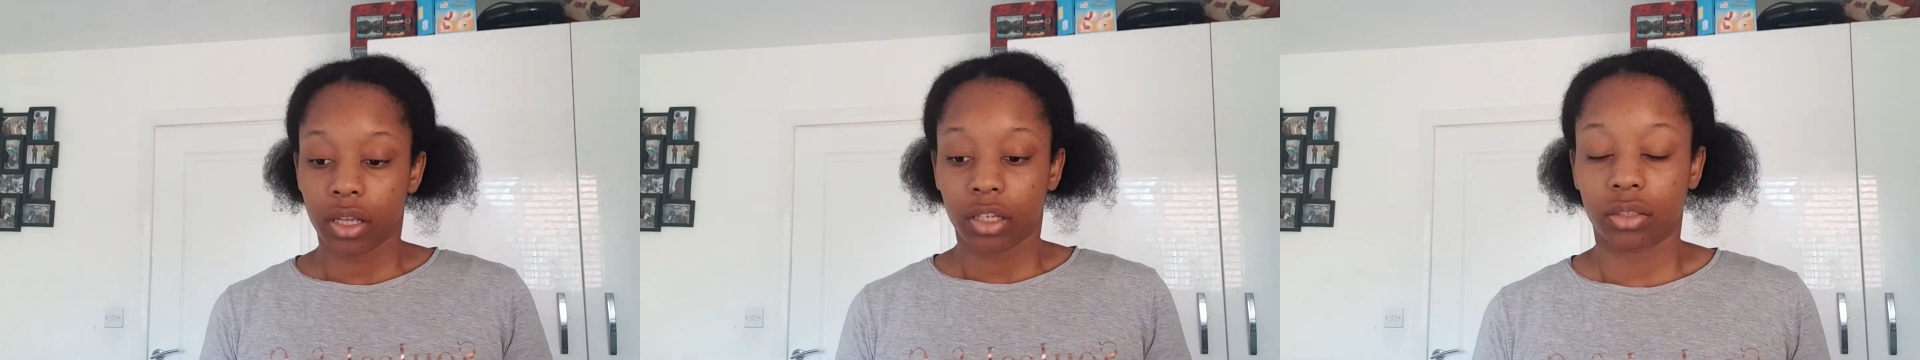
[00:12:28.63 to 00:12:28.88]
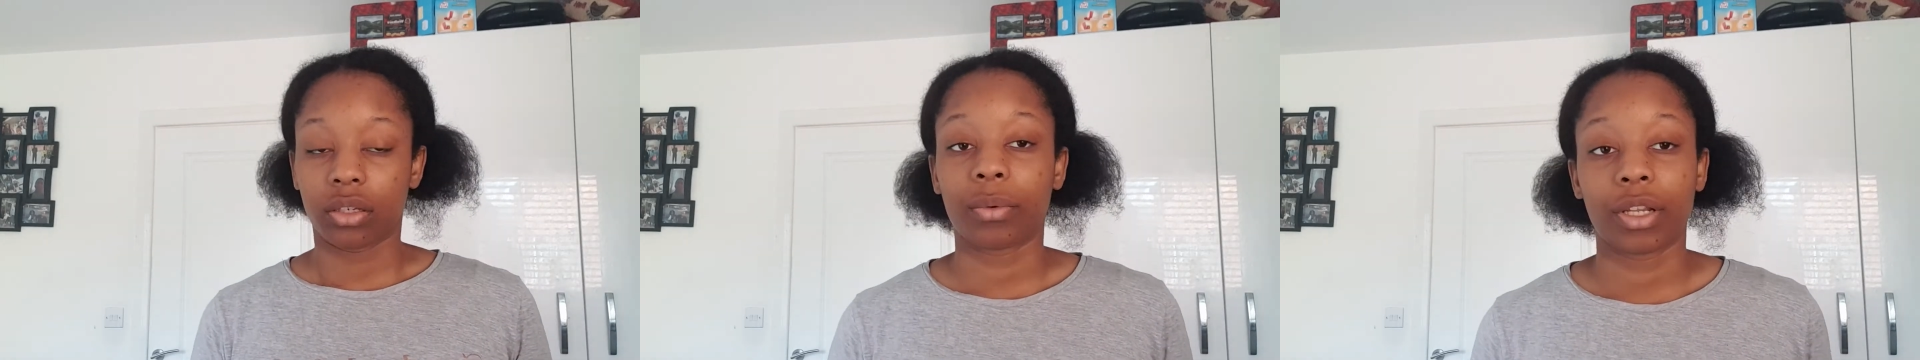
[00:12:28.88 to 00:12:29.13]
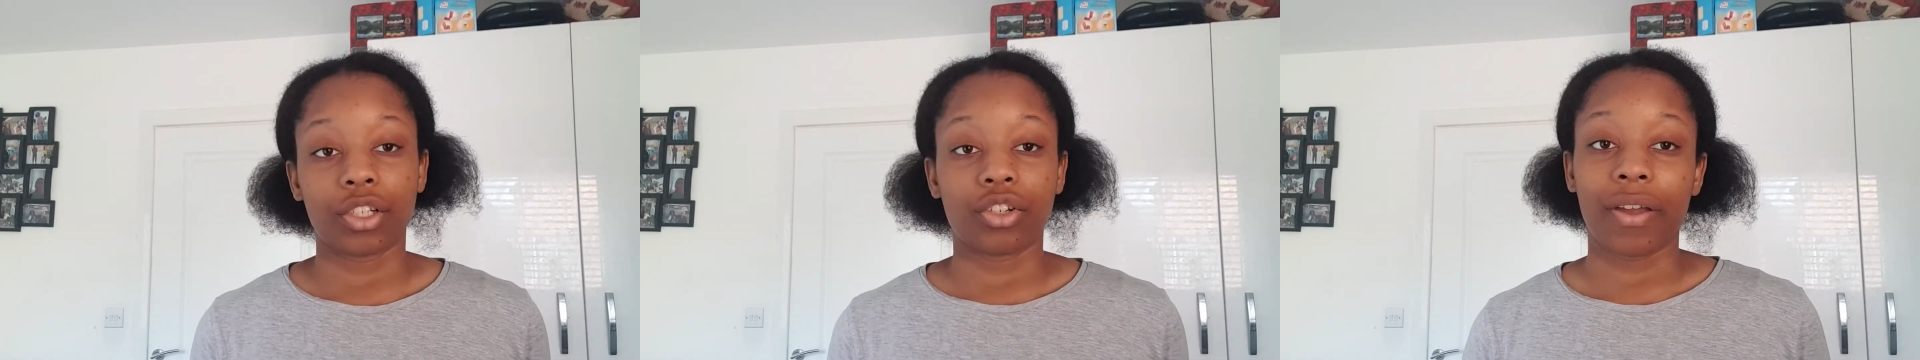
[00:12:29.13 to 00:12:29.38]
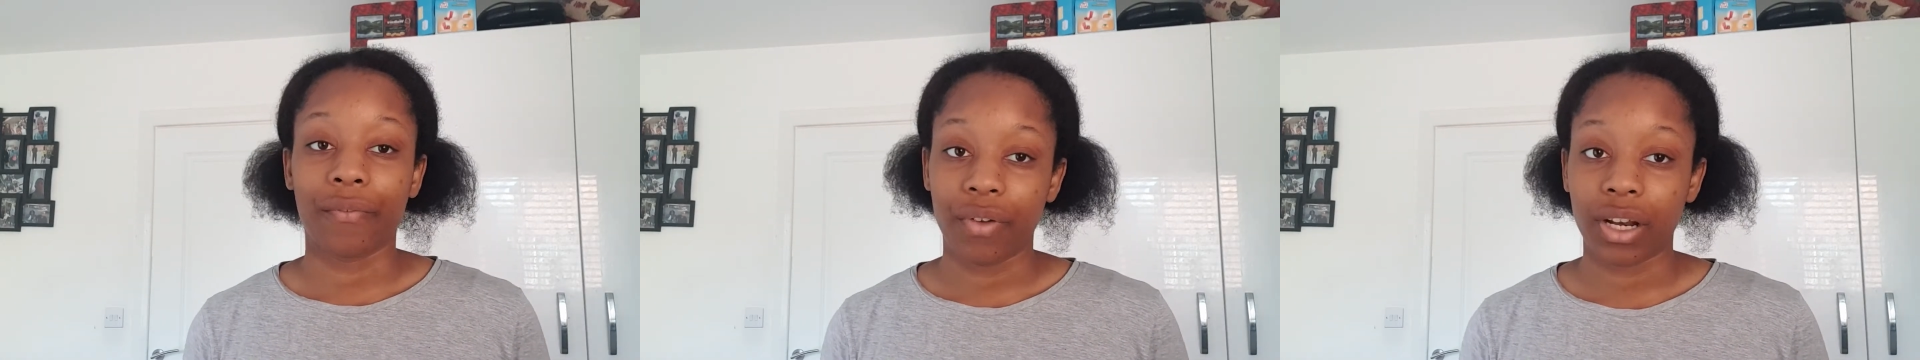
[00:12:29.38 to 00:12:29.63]
So I'm going to
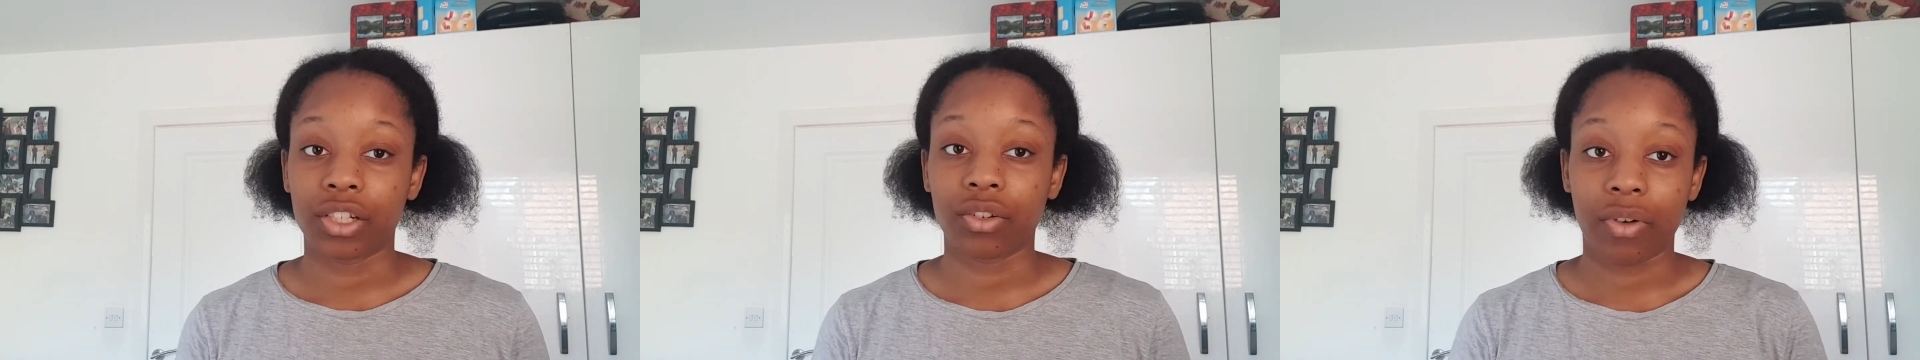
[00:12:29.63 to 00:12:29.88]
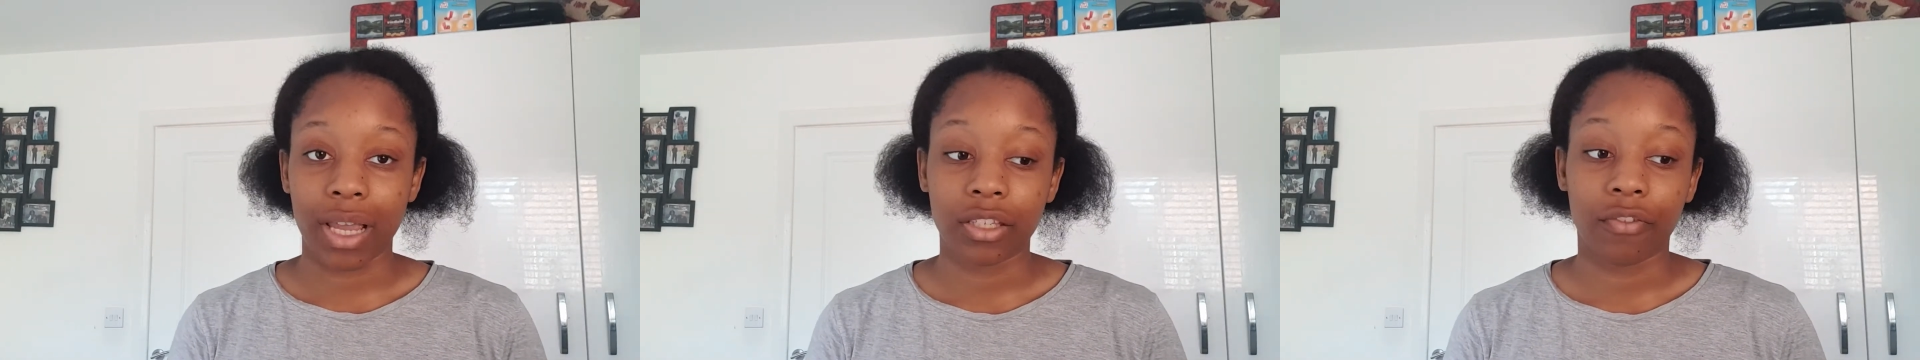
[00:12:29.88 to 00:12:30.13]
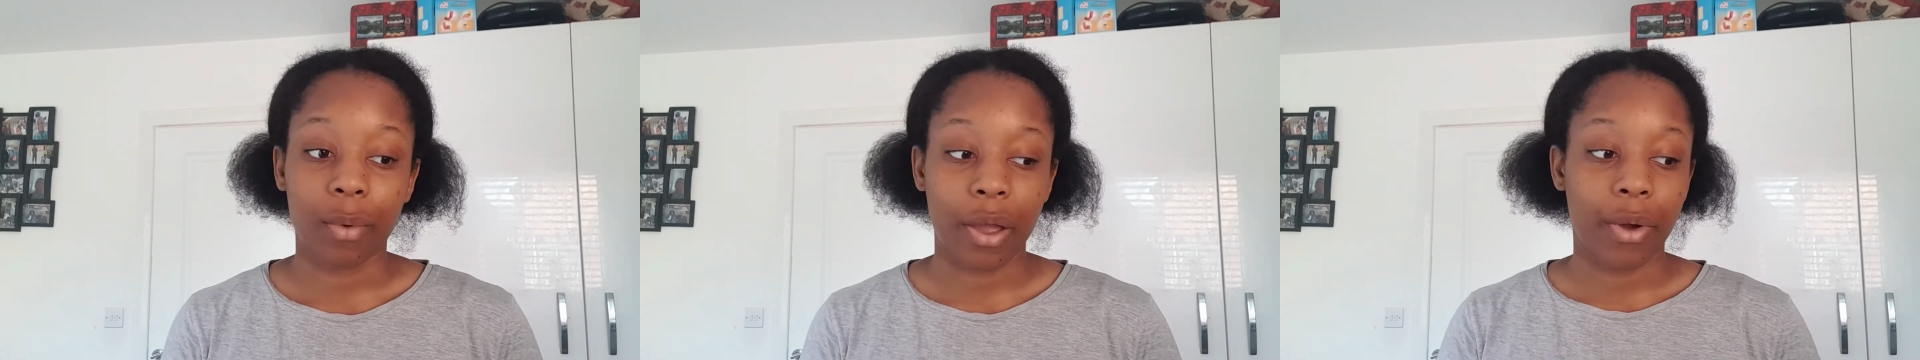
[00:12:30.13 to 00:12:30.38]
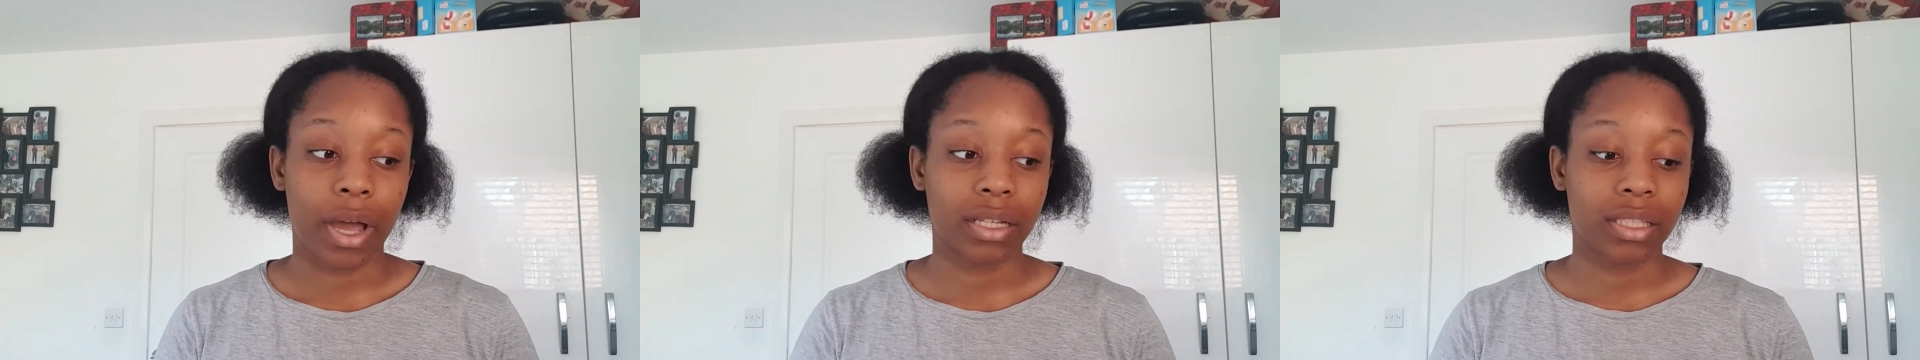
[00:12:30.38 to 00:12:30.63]
try and finish the rest of my
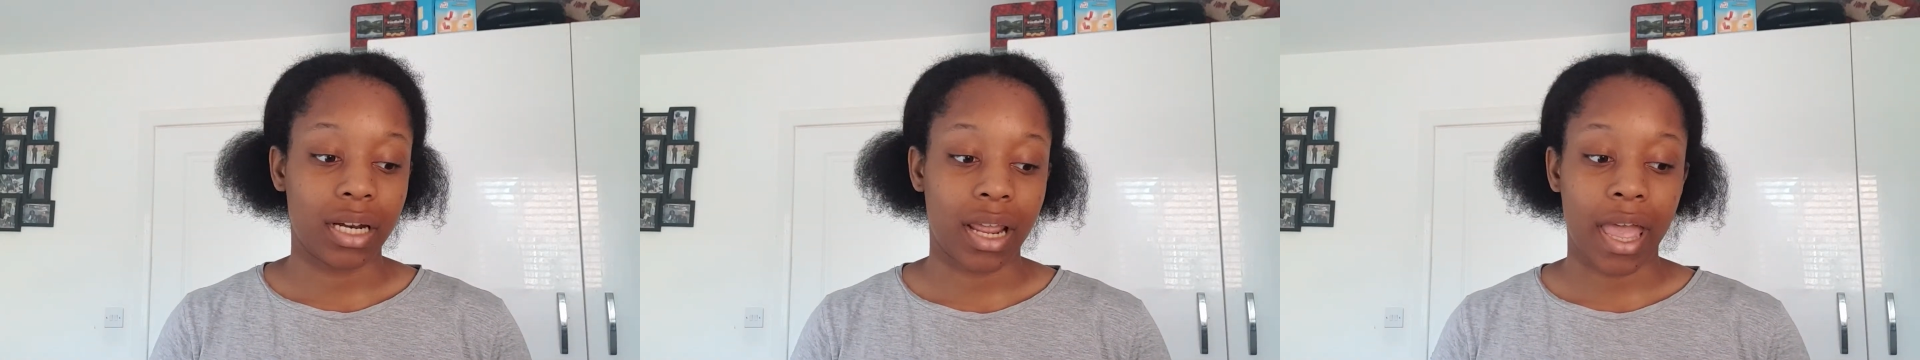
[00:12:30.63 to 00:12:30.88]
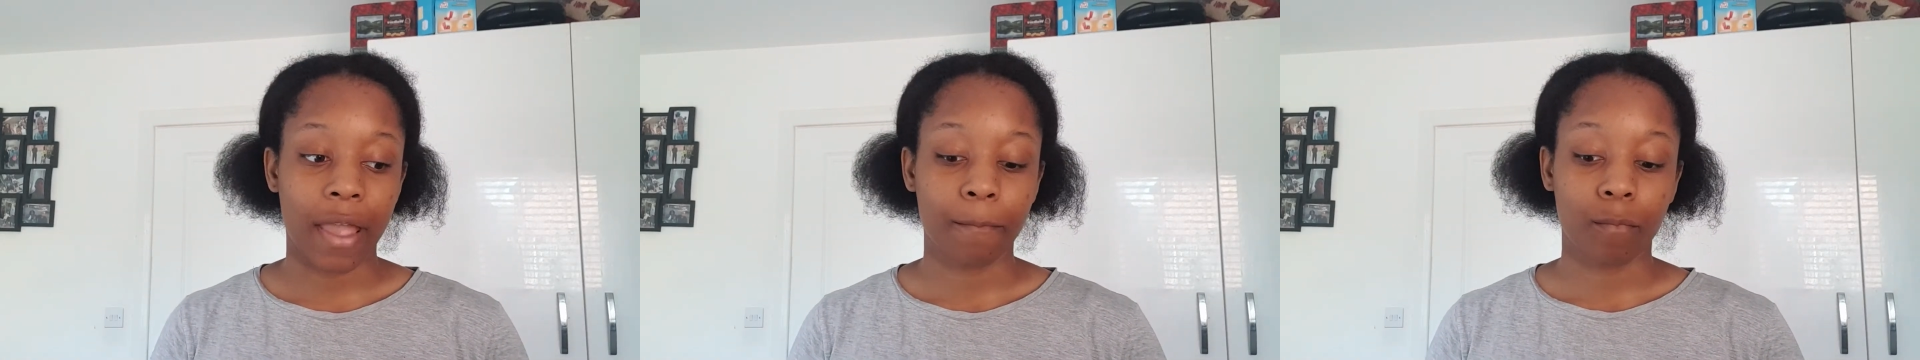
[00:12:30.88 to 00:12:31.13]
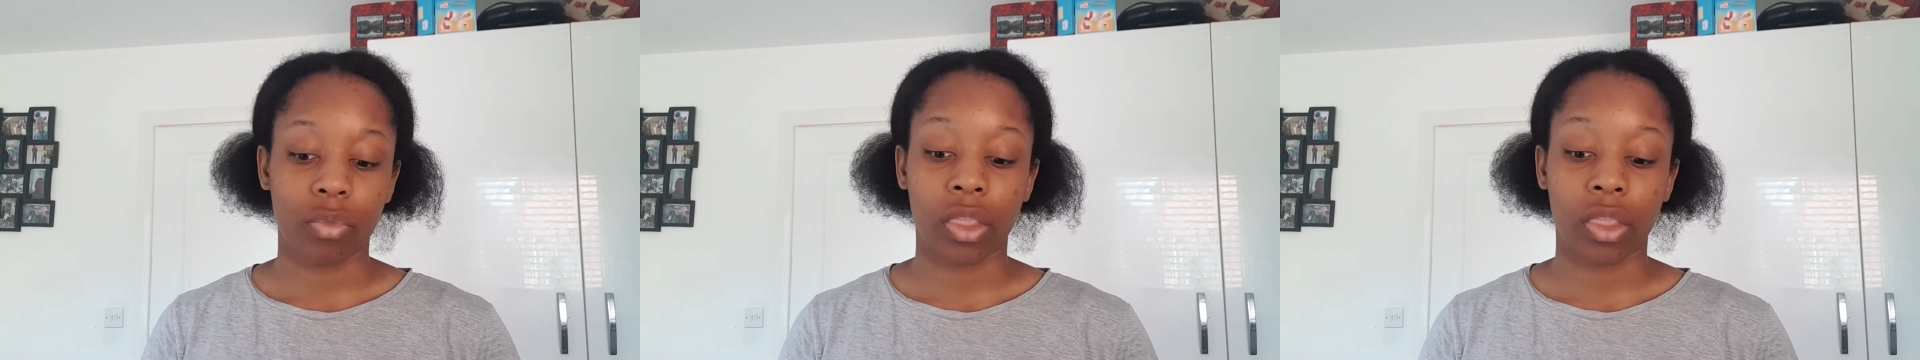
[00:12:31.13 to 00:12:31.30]
work today.